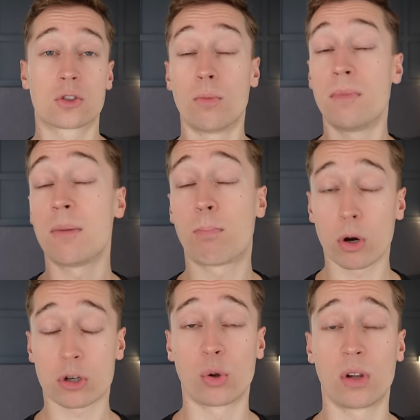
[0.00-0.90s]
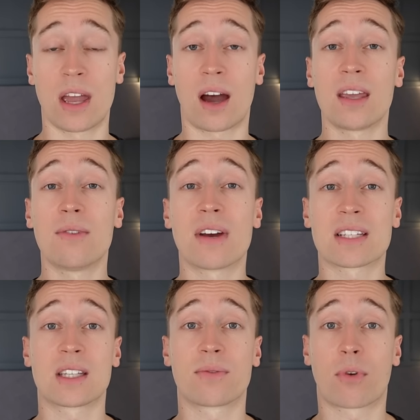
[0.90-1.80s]
So me personally, I
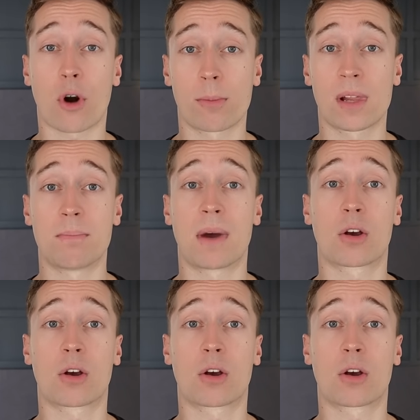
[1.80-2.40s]
invest in farmland